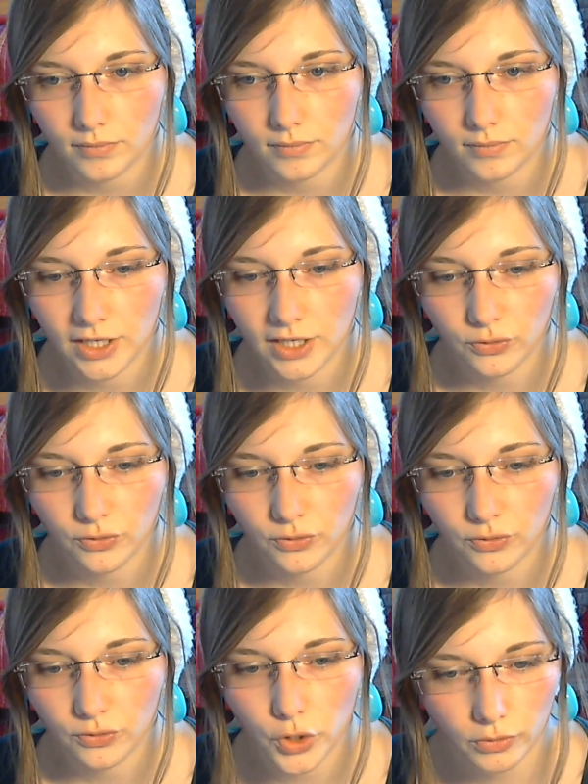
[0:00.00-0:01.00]
If
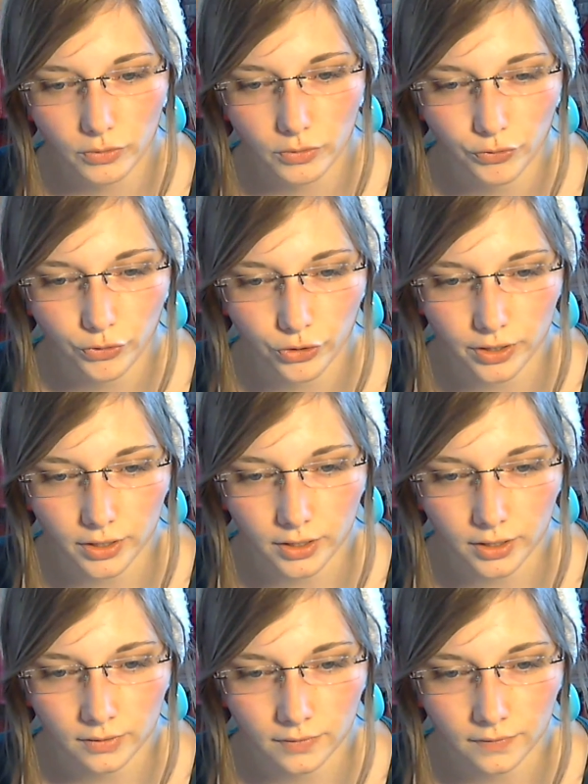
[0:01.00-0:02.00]
you're
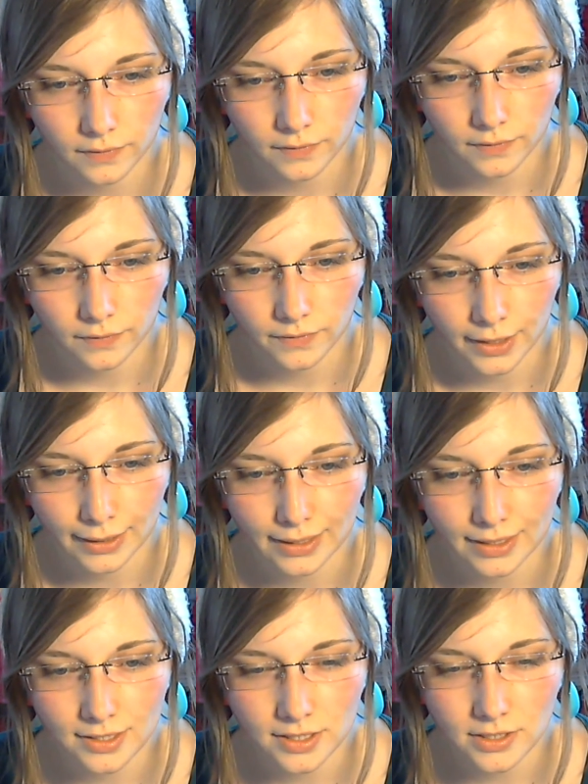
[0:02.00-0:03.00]
referring, like,
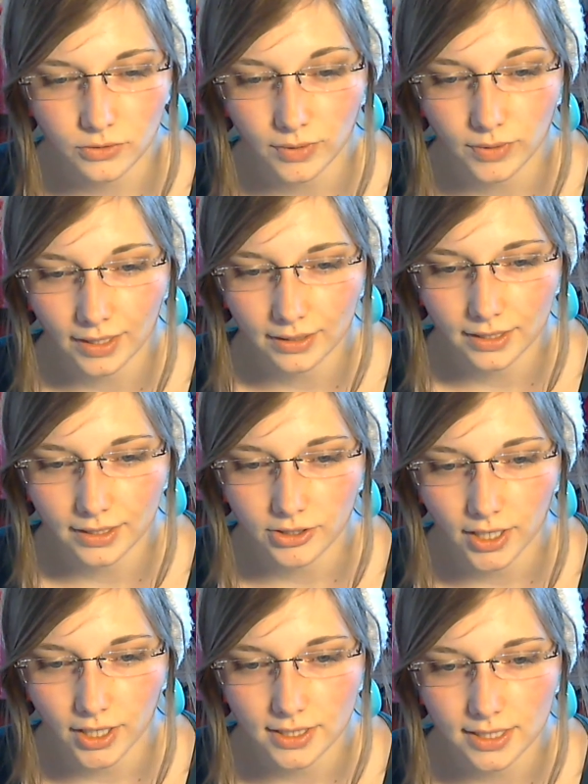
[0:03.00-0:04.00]
indirectly
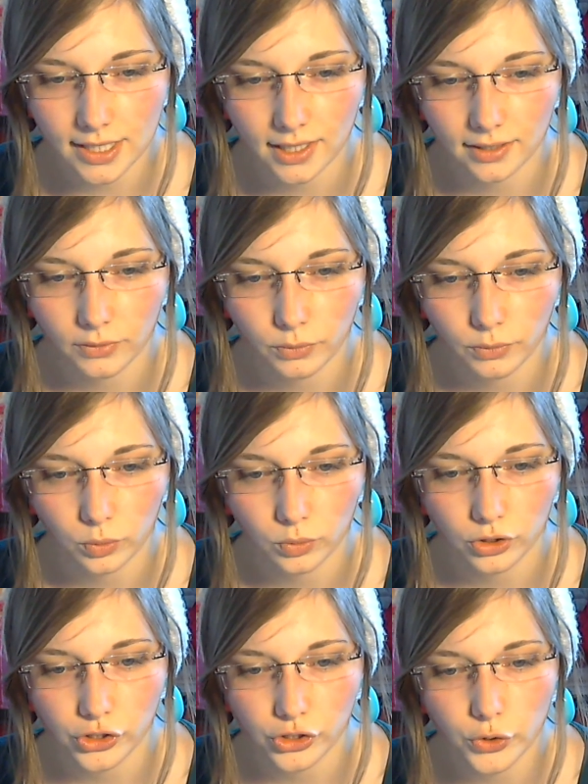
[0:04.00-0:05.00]
trying to get at the World War
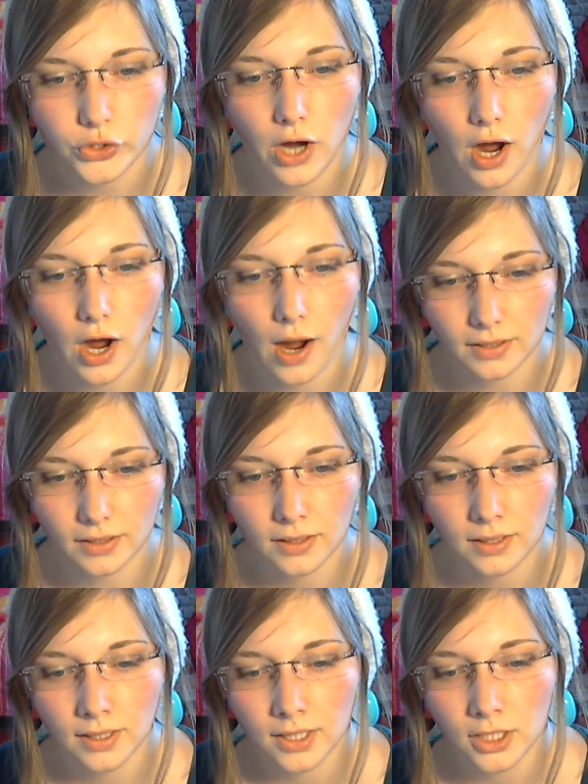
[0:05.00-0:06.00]
II topic,
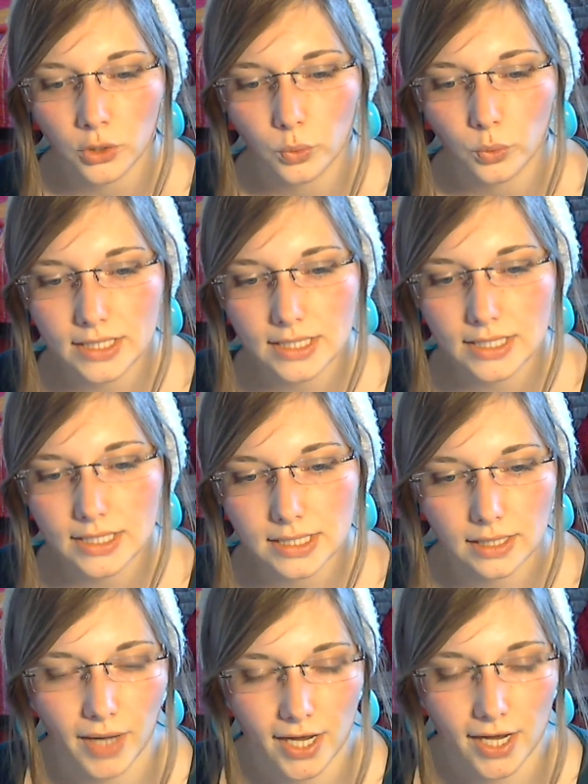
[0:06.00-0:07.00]
we still get
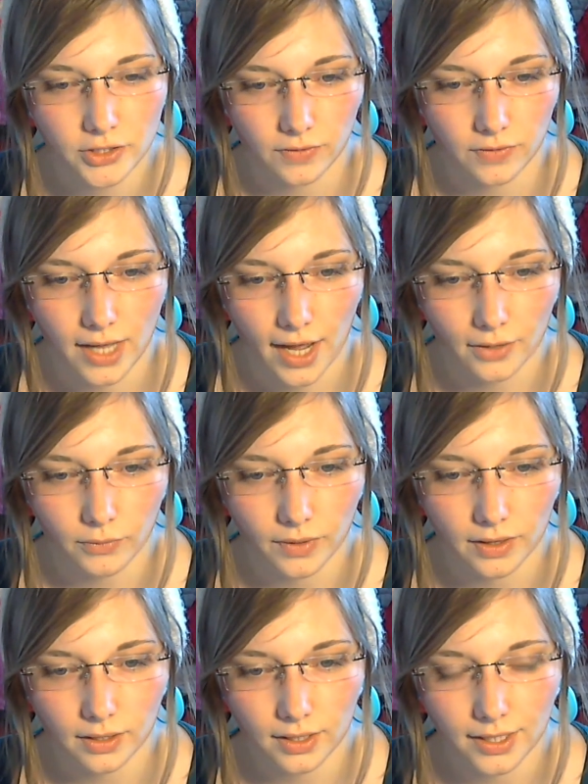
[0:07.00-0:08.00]
bashed over the head
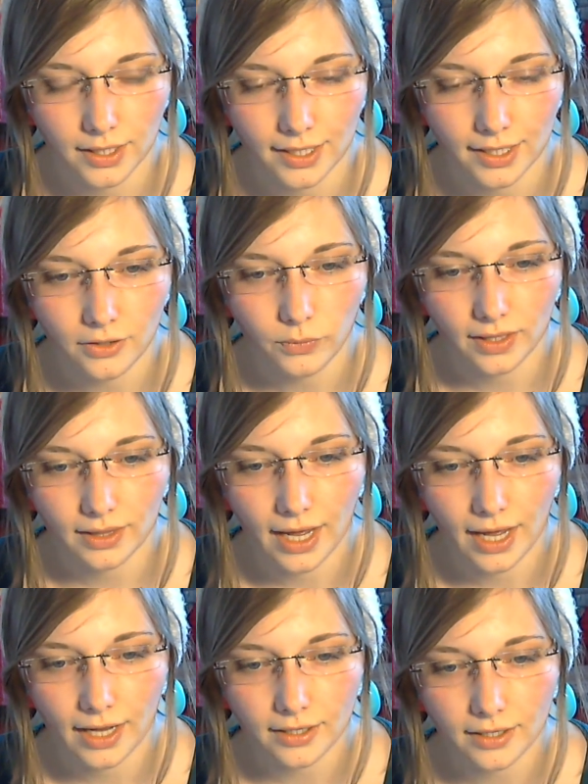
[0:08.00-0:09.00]
with that